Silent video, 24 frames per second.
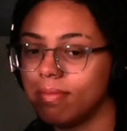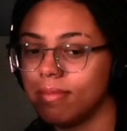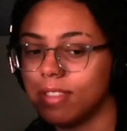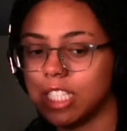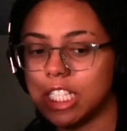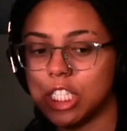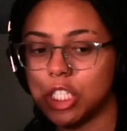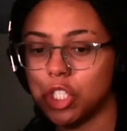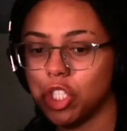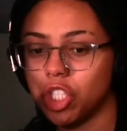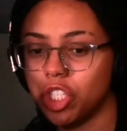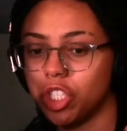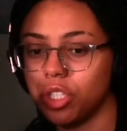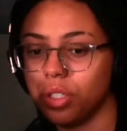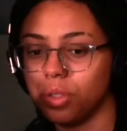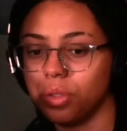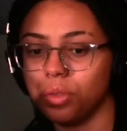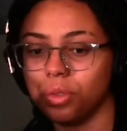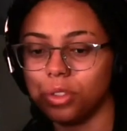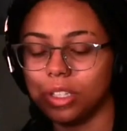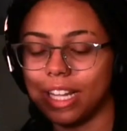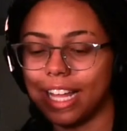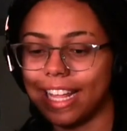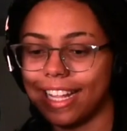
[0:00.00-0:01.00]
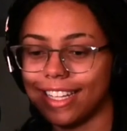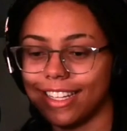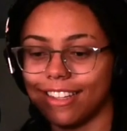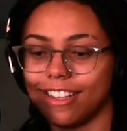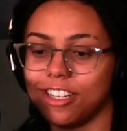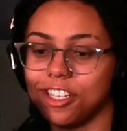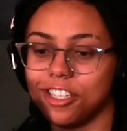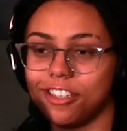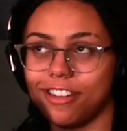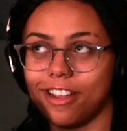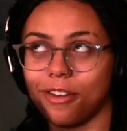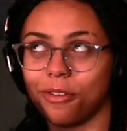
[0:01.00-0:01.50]
these two like
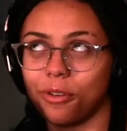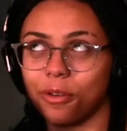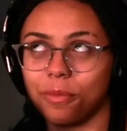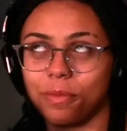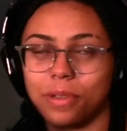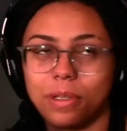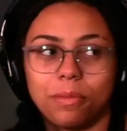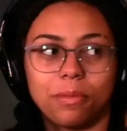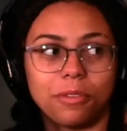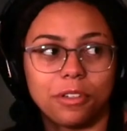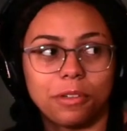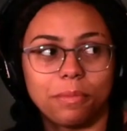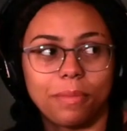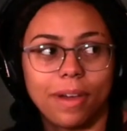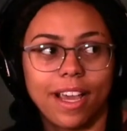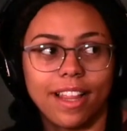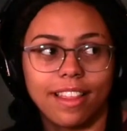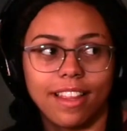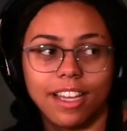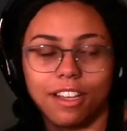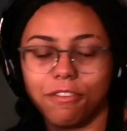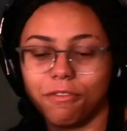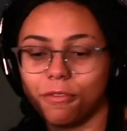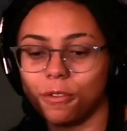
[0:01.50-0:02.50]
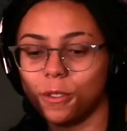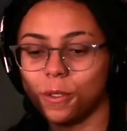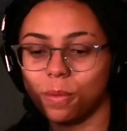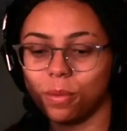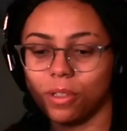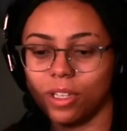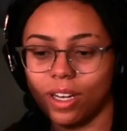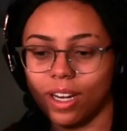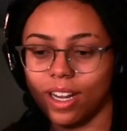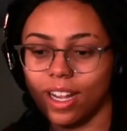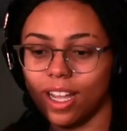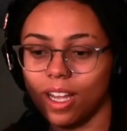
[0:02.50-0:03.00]
integral people in my life were
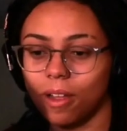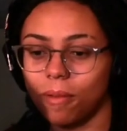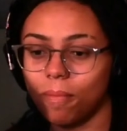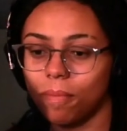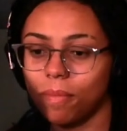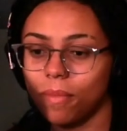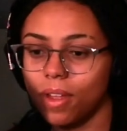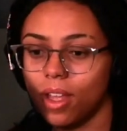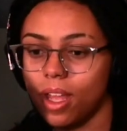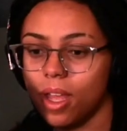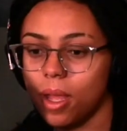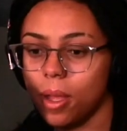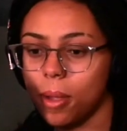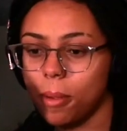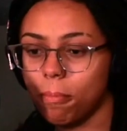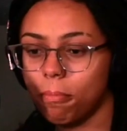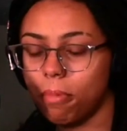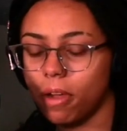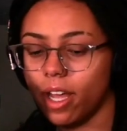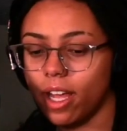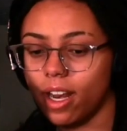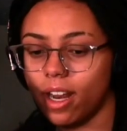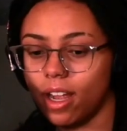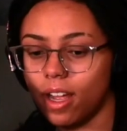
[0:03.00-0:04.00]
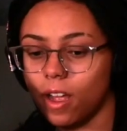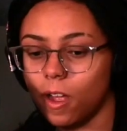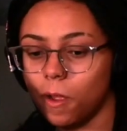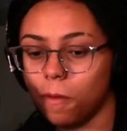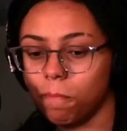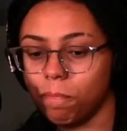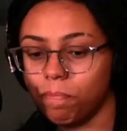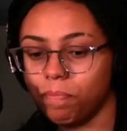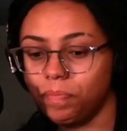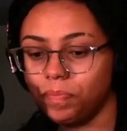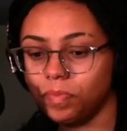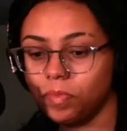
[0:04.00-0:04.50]
splitting up. But I
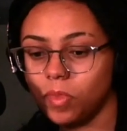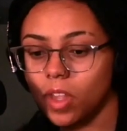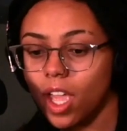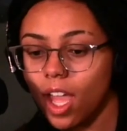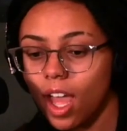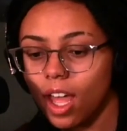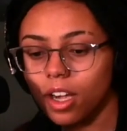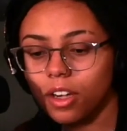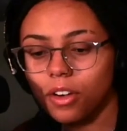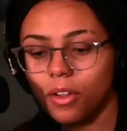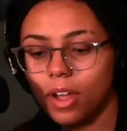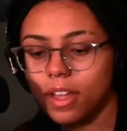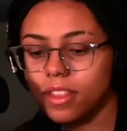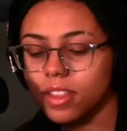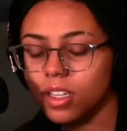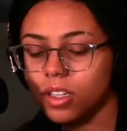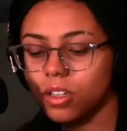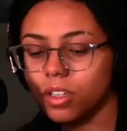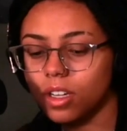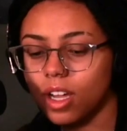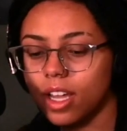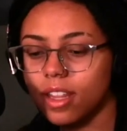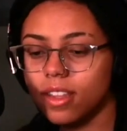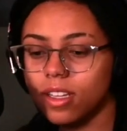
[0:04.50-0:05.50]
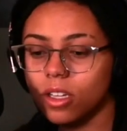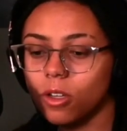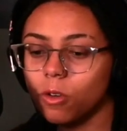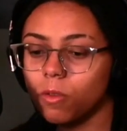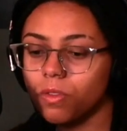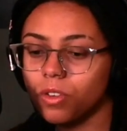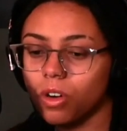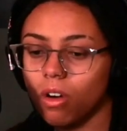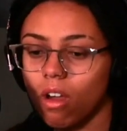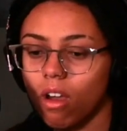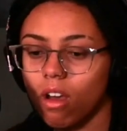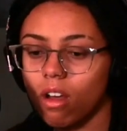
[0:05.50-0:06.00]
don't know. I think
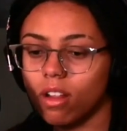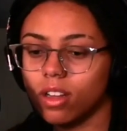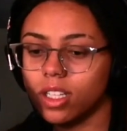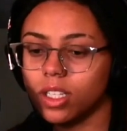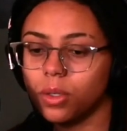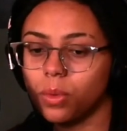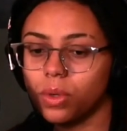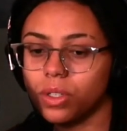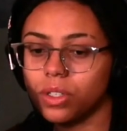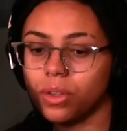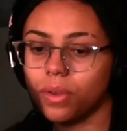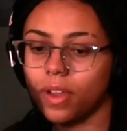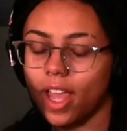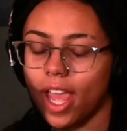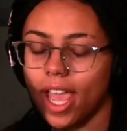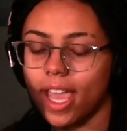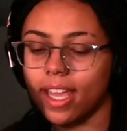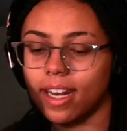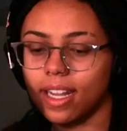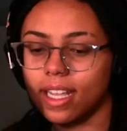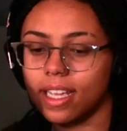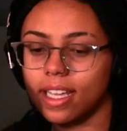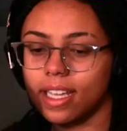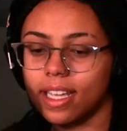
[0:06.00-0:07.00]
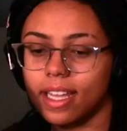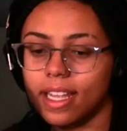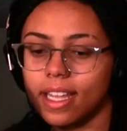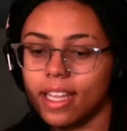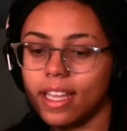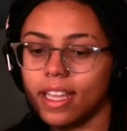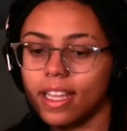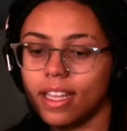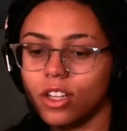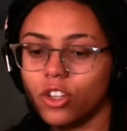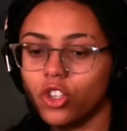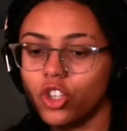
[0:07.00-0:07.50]
overall it was okay, and
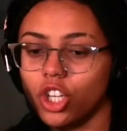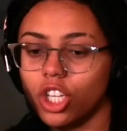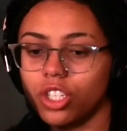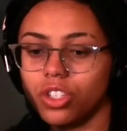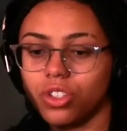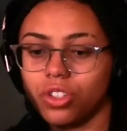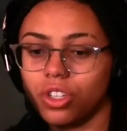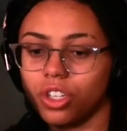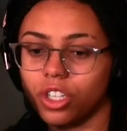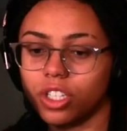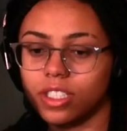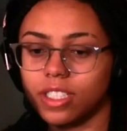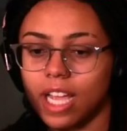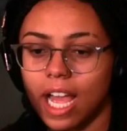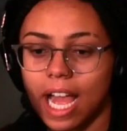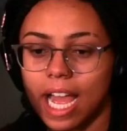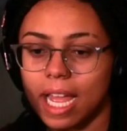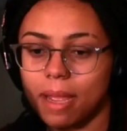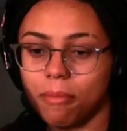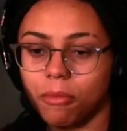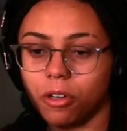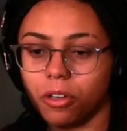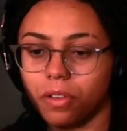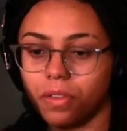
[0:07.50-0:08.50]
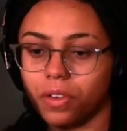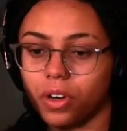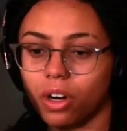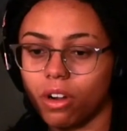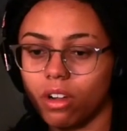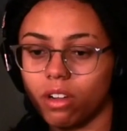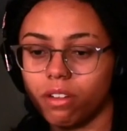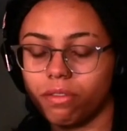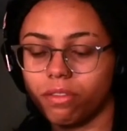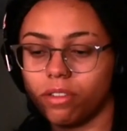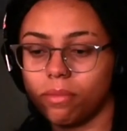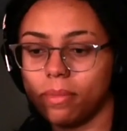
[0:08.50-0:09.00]
it just took time
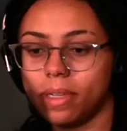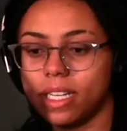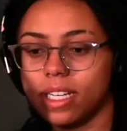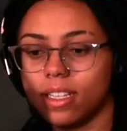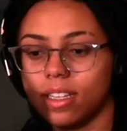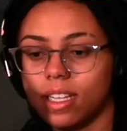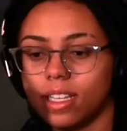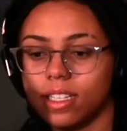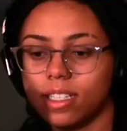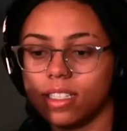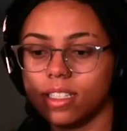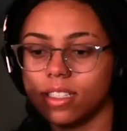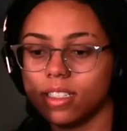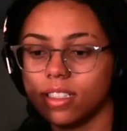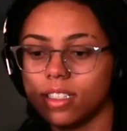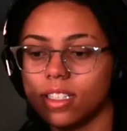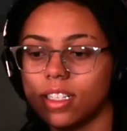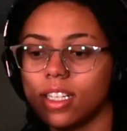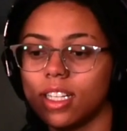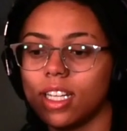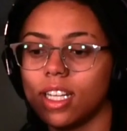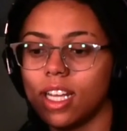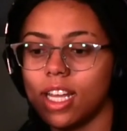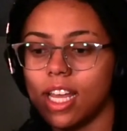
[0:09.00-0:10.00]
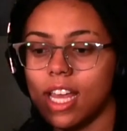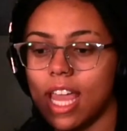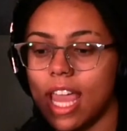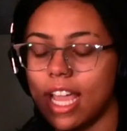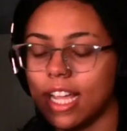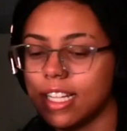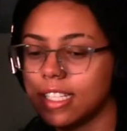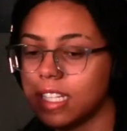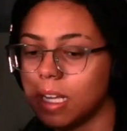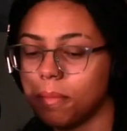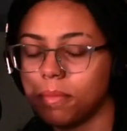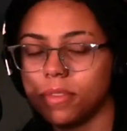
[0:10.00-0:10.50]
overall for me to like
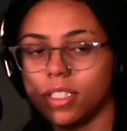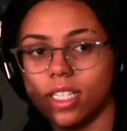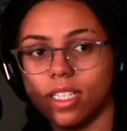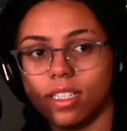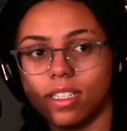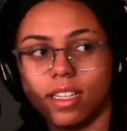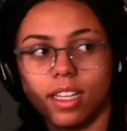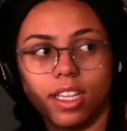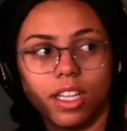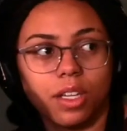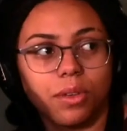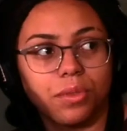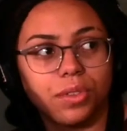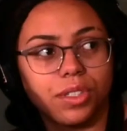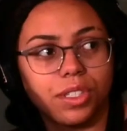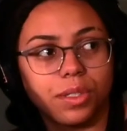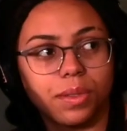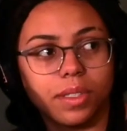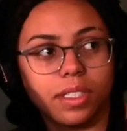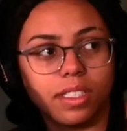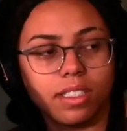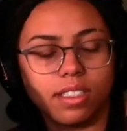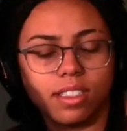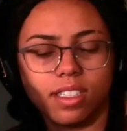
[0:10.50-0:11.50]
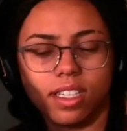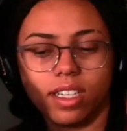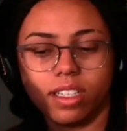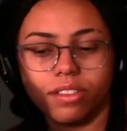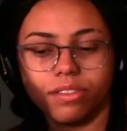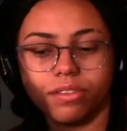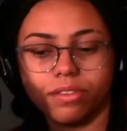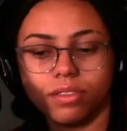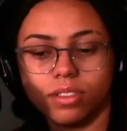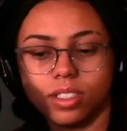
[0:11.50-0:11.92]
accept it and get used to it and stuff.